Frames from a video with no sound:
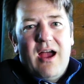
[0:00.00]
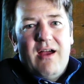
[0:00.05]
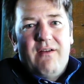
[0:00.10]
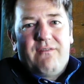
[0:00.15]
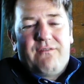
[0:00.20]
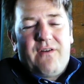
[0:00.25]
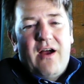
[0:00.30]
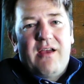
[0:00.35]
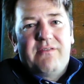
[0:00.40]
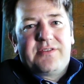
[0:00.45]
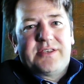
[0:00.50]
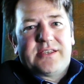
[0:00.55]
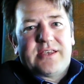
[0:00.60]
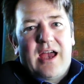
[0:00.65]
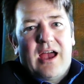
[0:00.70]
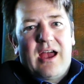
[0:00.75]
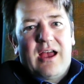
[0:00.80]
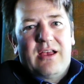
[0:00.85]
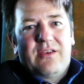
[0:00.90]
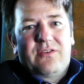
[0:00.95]
five
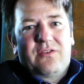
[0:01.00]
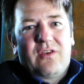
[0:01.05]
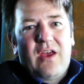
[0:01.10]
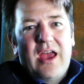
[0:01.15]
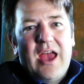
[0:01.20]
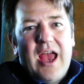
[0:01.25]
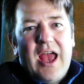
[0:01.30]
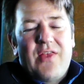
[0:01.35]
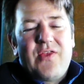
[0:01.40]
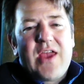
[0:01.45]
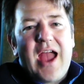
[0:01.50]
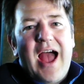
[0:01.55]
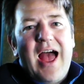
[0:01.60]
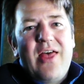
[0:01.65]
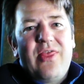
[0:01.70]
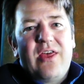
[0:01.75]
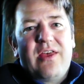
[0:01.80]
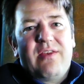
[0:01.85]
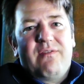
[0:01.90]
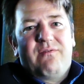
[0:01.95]
stars. And the
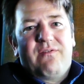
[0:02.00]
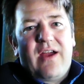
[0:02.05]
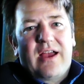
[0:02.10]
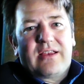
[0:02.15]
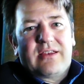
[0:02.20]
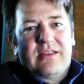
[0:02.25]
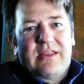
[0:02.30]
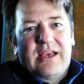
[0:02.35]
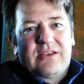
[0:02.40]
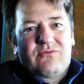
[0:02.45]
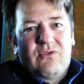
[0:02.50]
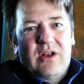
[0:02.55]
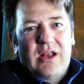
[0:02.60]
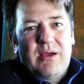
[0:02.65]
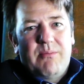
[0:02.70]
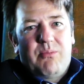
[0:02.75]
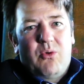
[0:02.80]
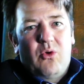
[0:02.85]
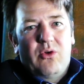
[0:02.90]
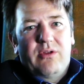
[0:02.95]
other factor that's really
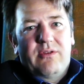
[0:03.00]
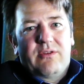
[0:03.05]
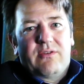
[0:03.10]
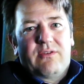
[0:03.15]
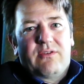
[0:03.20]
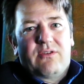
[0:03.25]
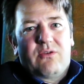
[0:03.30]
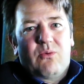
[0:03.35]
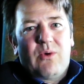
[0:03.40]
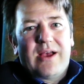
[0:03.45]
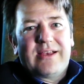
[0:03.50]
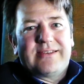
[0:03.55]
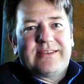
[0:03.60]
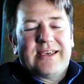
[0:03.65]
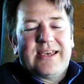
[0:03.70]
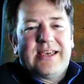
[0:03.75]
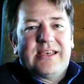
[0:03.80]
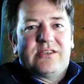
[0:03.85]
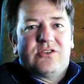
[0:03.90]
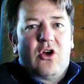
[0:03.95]
important to us
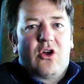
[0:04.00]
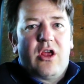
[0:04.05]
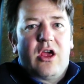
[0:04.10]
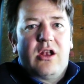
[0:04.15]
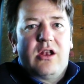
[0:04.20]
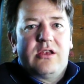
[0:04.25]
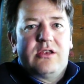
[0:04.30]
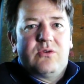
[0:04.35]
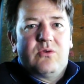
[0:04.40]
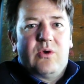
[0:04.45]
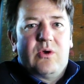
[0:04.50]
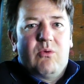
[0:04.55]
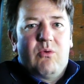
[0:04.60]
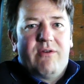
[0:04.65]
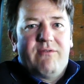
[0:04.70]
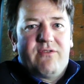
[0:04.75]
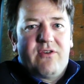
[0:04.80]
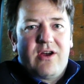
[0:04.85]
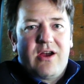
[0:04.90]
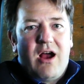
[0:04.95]
is not only do we
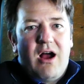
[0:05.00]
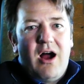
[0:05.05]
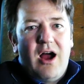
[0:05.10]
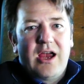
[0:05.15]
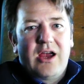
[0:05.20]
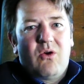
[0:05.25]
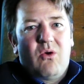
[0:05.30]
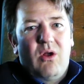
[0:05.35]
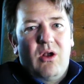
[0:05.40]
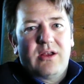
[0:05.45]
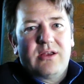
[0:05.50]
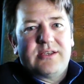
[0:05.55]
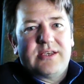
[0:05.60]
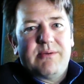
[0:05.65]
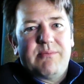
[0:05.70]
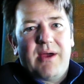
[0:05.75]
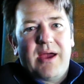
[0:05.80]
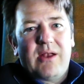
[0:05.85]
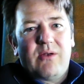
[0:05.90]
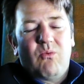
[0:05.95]
want very high
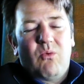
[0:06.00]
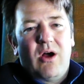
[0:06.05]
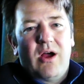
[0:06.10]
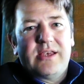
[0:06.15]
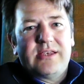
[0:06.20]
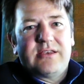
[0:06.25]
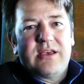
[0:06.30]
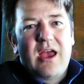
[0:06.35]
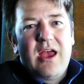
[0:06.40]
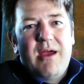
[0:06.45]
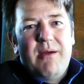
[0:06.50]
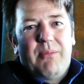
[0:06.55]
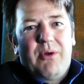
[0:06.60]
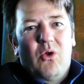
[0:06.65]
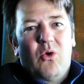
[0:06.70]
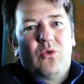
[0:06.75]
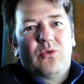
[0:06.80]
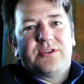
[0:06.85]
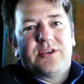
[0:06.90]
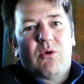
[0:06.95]
quality made wines, but
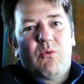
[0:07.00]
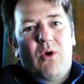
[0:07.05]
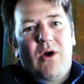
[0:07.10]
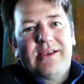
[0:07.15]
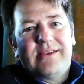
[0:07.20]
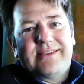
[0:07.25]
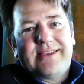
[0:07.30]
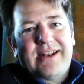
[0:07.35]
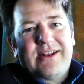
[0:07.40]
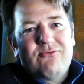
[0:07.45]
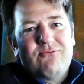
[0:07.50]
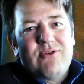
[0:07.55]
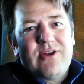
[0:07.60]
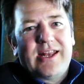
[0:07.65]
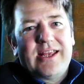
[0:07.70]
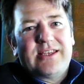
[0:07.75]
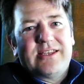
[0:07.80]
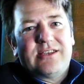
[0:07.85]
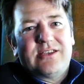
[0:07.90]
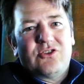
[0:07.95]
also wines that are
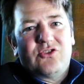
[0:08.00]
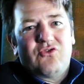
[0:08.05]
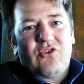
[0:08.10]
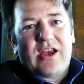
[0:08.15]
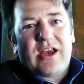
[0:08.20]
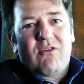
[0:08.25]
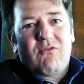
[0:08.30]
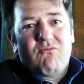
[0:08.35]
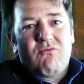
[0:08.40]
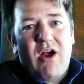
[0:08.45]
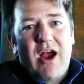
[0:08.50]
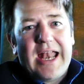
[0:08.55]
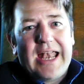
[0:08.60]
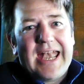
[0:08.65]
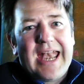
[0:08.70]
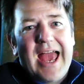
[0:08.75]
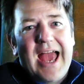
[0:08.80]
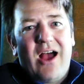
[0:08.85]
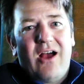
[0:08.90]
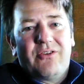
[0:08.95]
ready to drink right
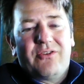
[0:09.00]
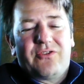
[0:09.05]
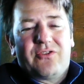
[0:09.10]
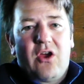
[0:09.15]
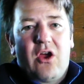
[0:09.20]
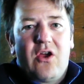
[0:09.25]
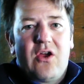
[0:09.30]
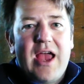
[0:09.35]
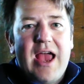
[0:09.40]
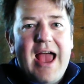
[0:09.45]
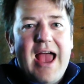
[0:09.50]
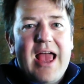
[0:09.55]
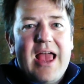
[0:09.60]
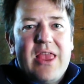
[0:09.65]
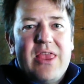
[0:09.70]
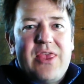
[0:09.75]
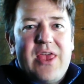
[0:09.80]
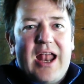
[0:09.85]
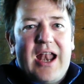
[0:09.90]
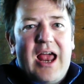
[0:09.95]
now. So
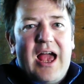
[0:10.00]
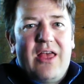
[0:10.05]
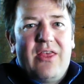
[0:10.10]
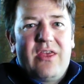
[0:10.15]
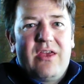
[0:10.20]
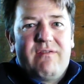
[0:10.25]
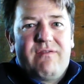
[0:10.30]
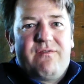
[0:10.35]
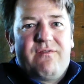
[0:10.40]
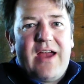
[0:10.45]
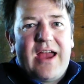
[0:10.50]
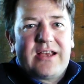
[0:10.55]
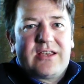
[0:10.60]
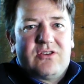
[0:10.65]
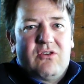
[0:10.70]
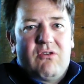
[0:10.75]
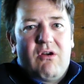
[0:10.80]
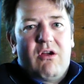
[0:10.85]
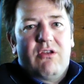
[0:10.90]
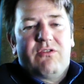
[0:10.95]
that other
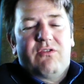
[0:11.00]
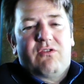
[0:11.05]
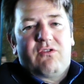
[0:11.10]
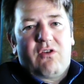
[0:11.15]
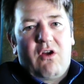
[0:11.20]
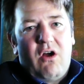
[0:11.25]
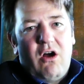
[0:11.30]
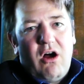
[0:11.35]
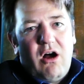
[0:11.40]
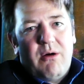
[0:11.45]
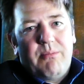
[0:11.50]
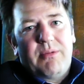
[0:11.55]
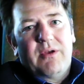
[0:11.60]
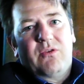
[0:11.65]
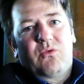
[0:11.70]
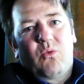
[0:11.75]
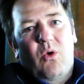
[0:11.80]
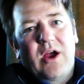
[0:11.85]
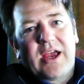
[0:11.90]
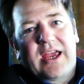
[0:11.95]
factor on top
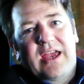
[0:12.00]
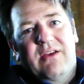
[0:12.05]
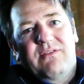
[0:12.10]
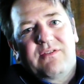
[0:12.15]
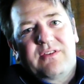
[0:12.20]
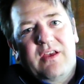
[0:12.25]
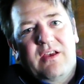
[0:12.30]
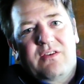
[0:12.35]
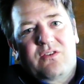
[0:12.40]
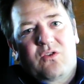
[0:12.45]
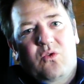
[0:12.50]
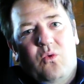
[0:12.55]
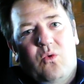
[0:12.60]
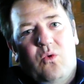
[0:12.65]
is what gives us